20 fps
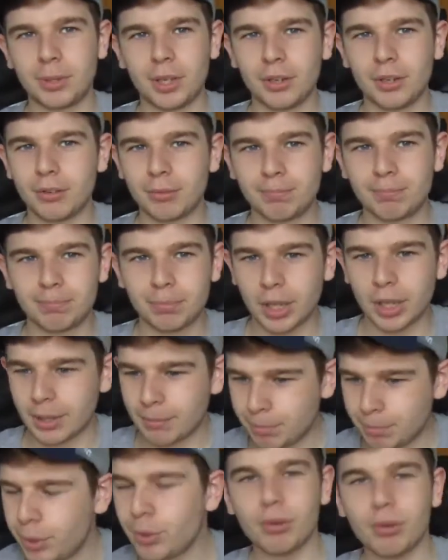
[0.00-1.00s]
You play
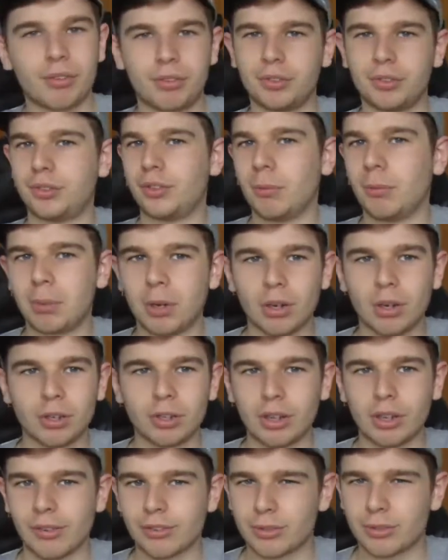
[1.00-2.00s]
beautiful football.
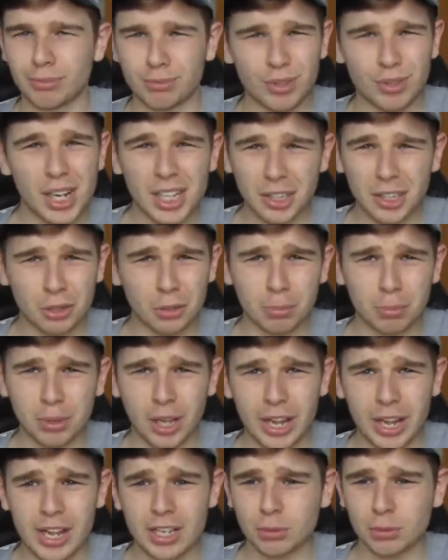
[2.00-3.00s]
You have some really good
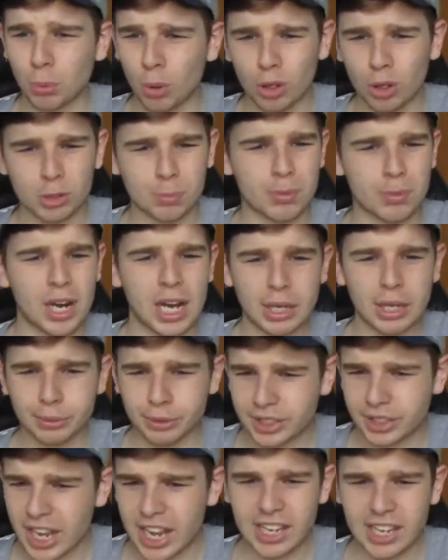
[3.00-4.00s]
players.
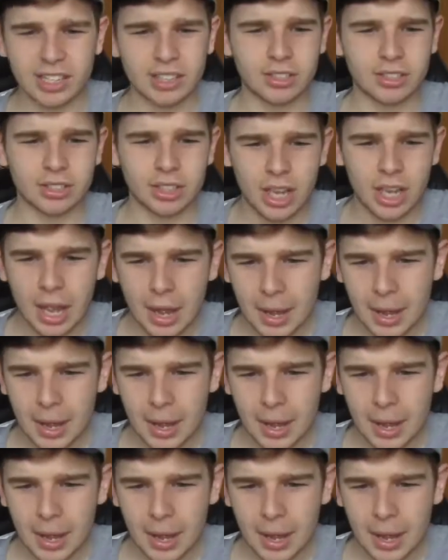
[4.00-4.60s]
Ward-Prowse, Ings.